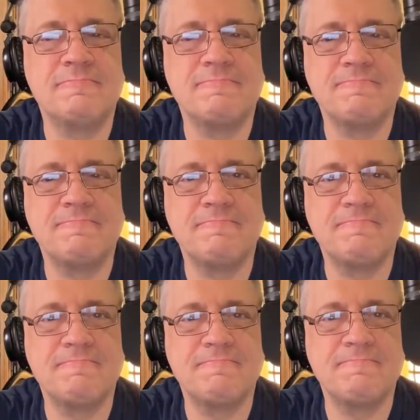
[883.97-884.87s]

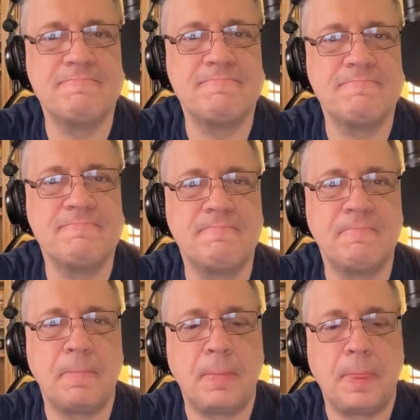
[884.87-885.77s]

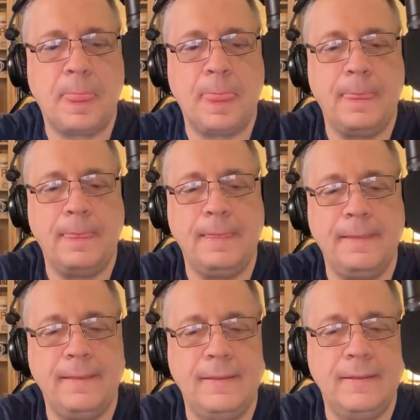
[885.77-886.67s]

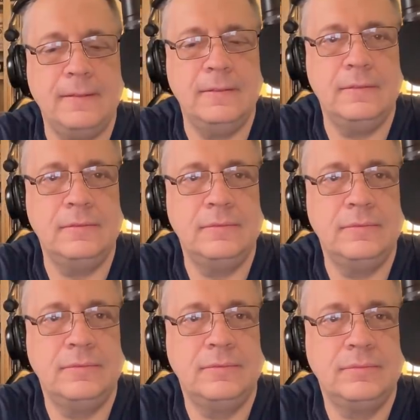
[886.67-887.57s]

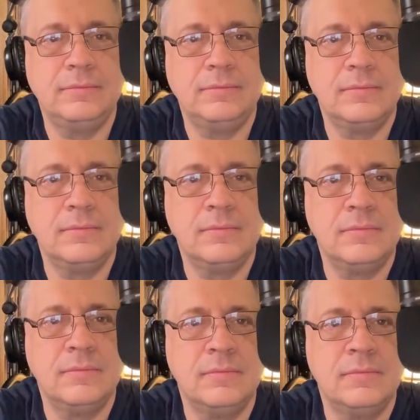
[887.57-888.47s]
The person shown says nothing.